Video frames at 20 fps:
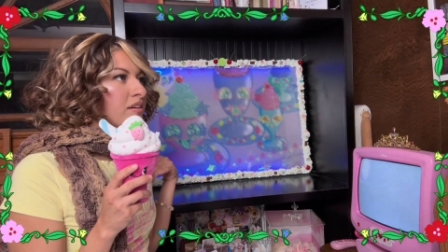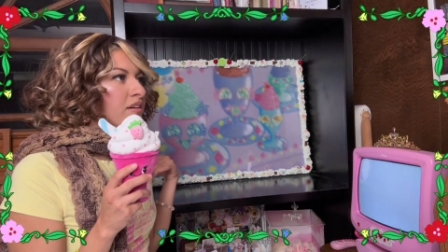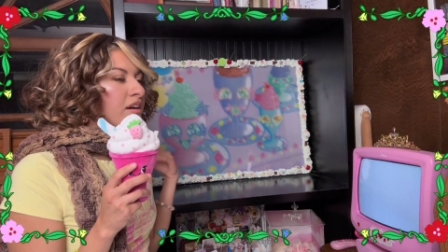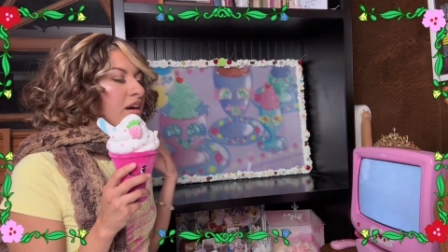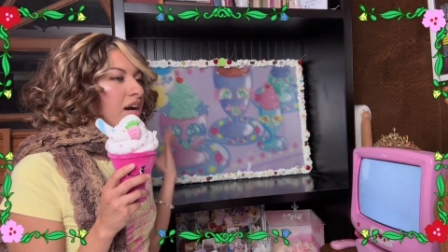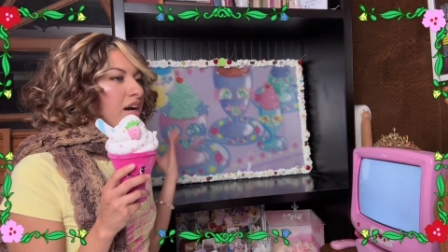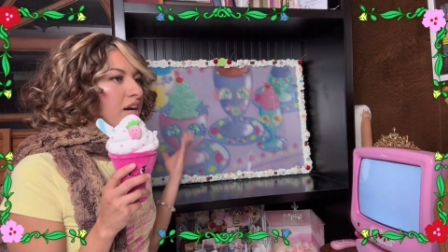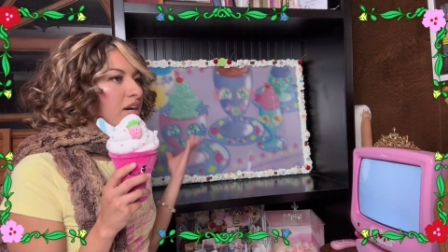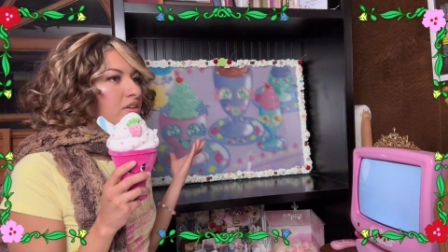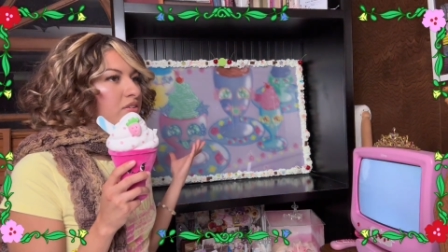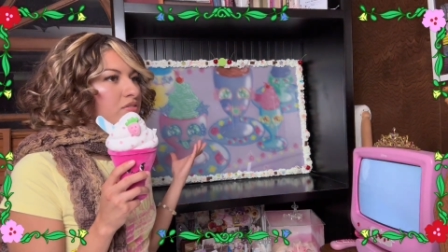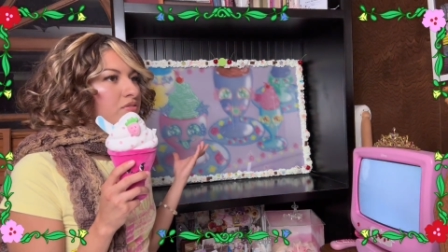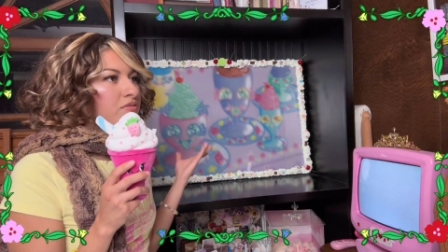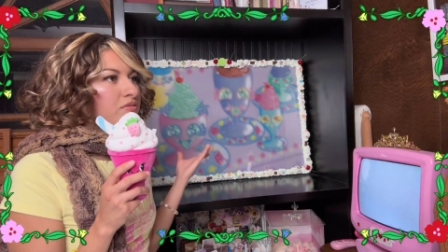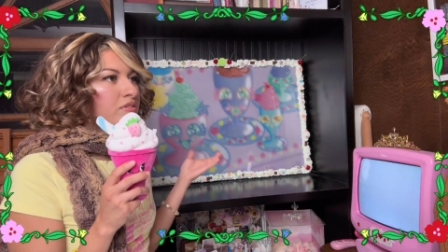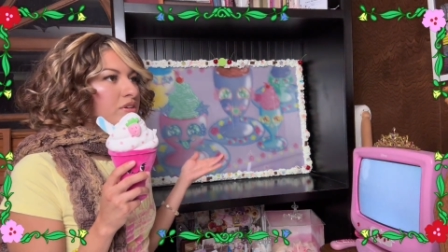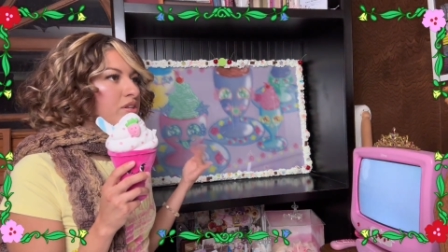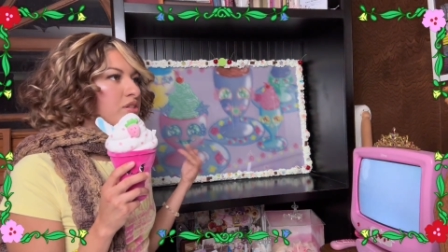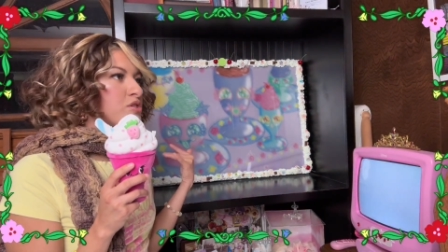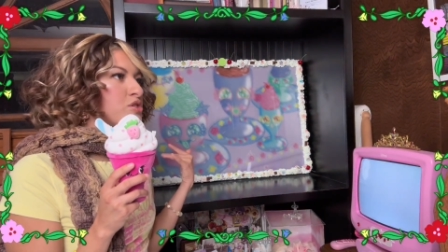I've
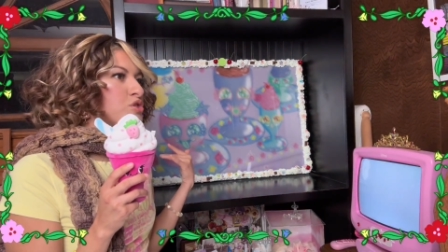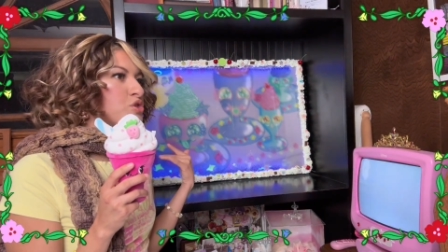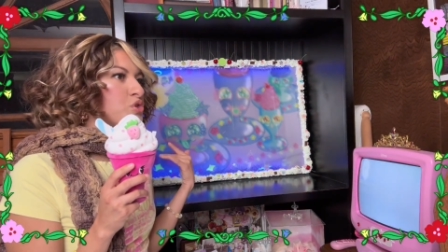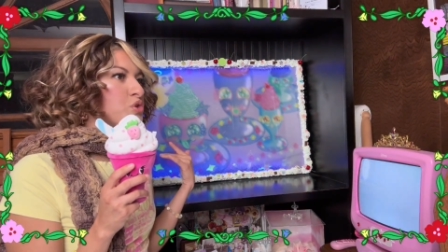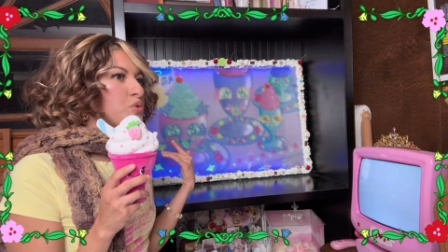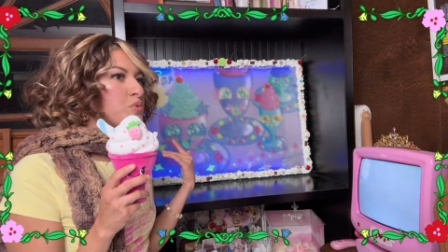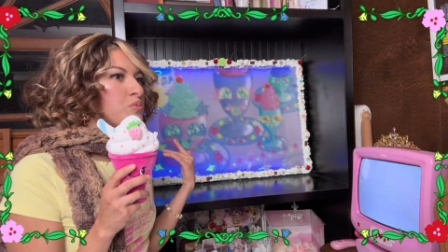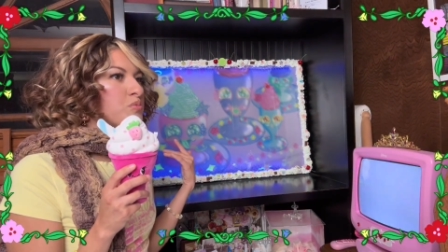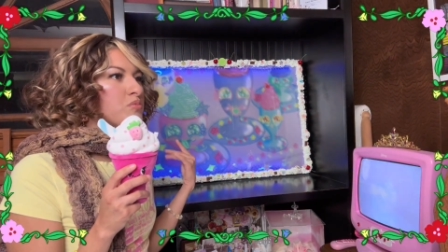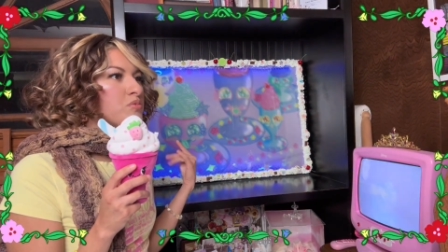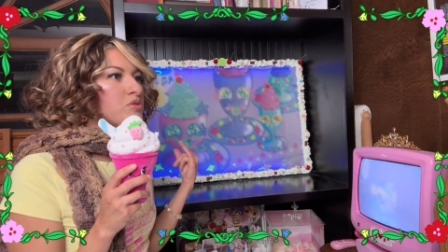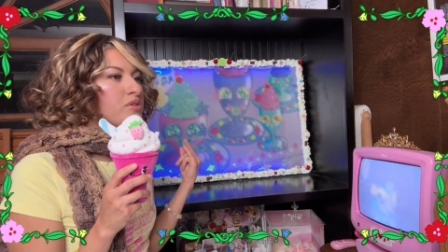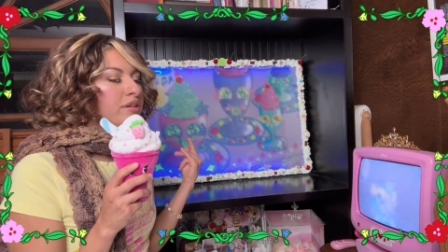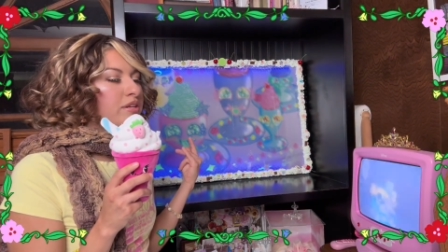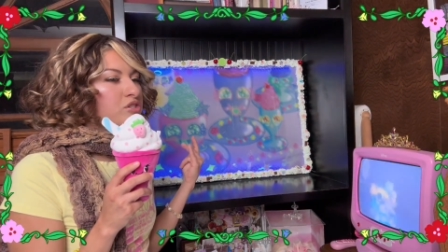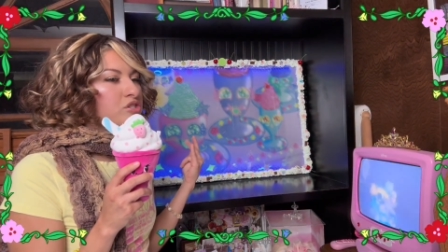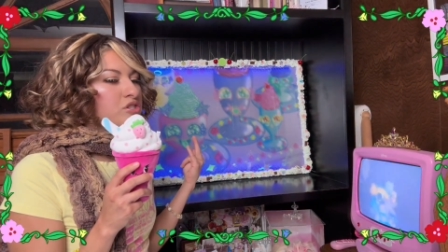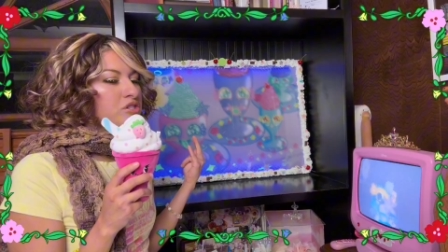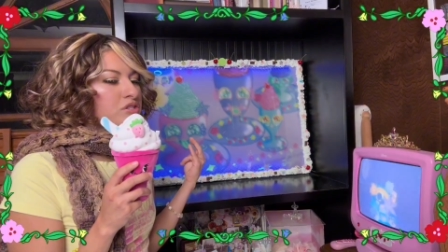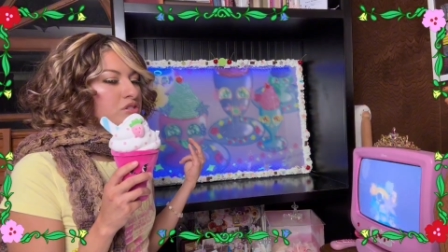consumed, like
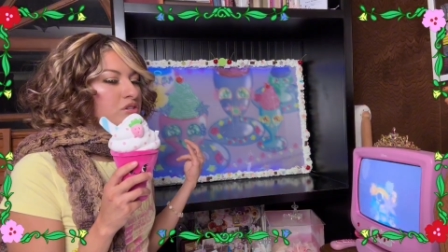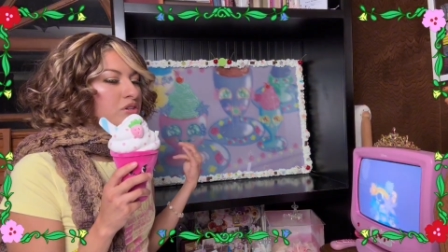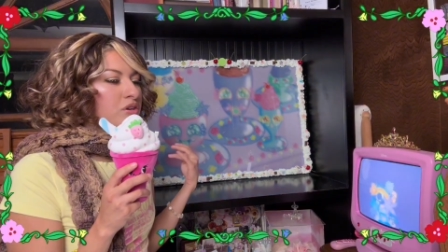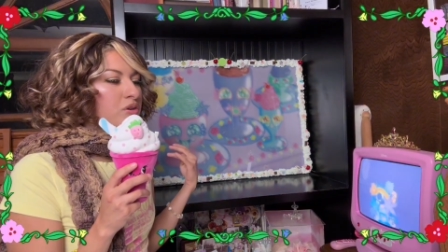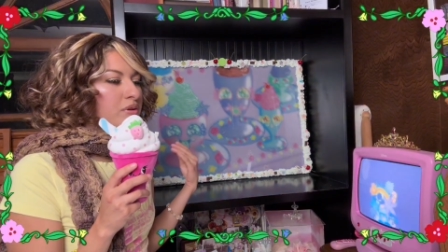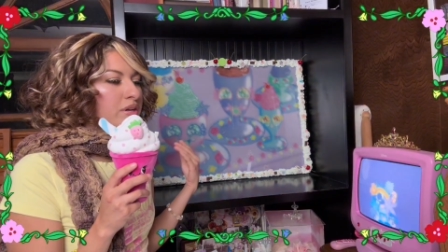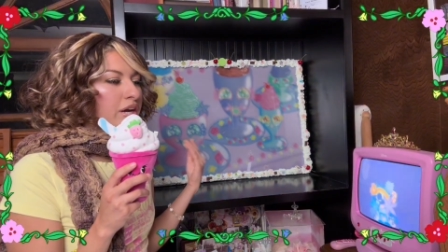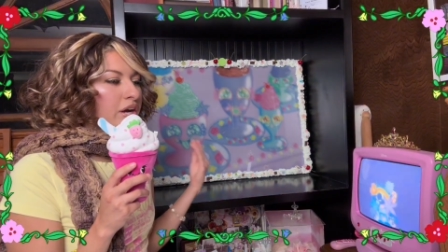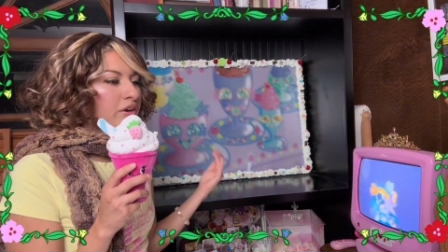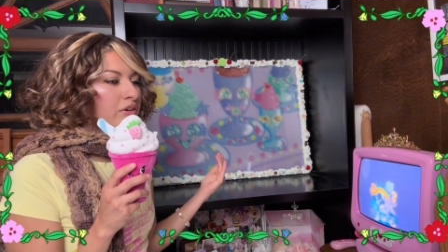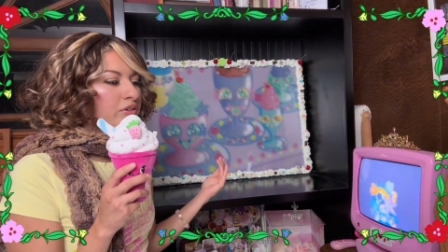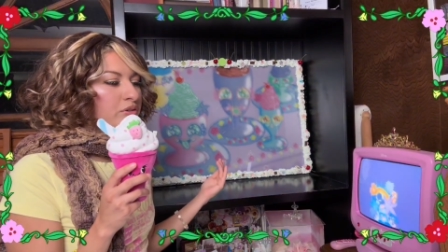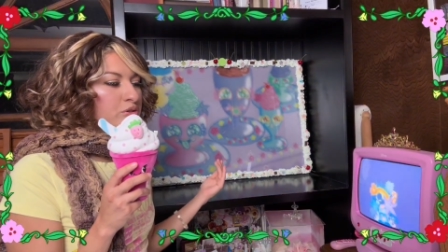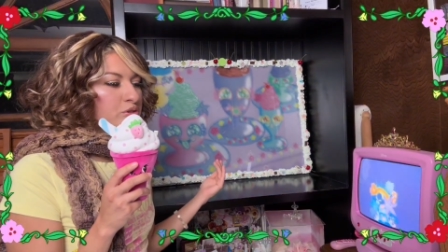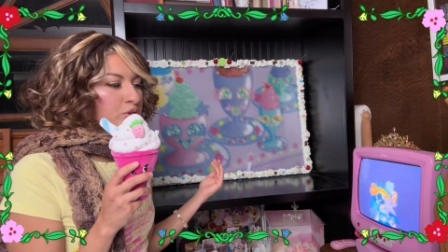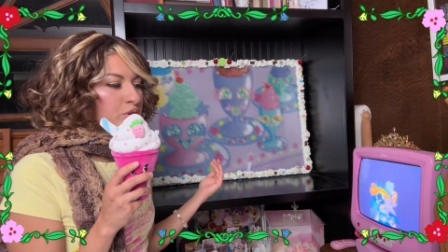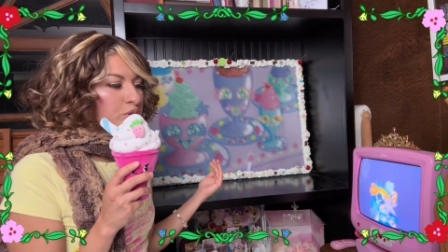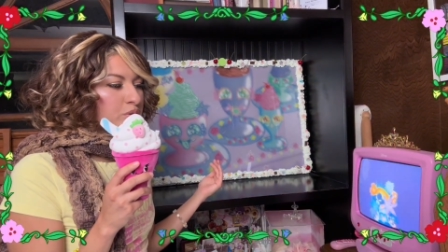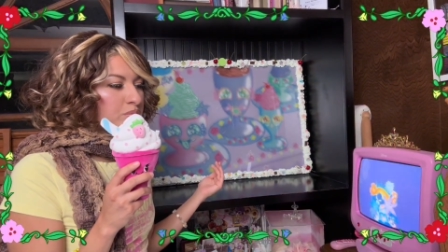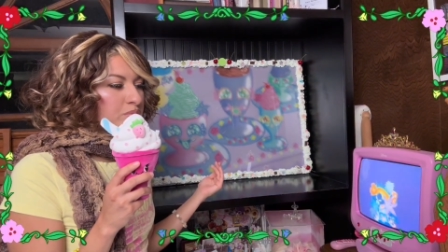just, character
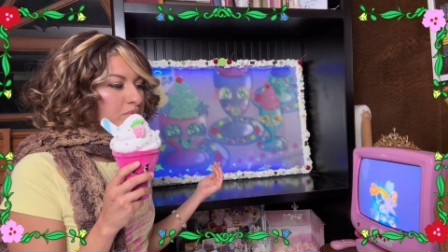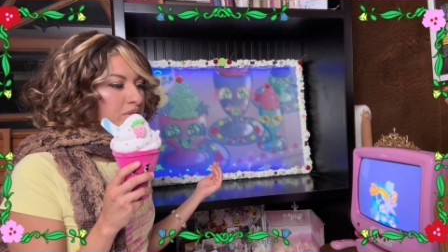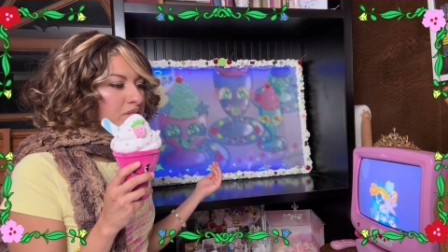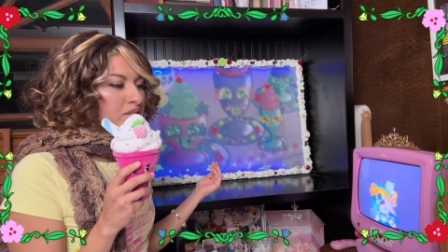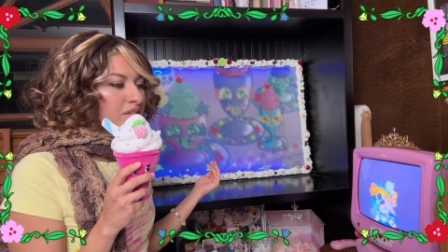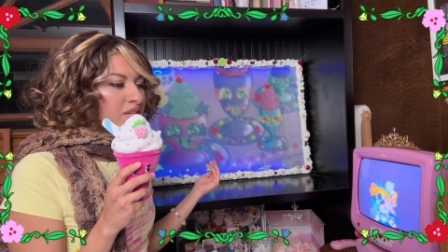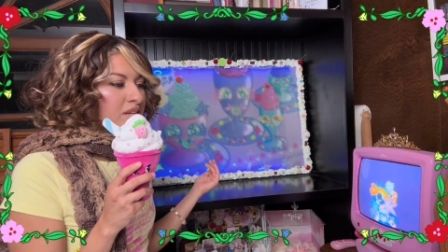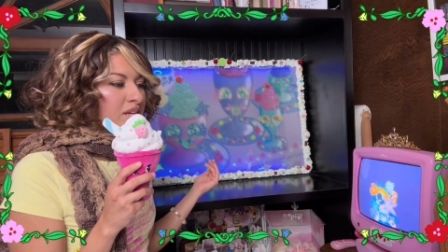tropes,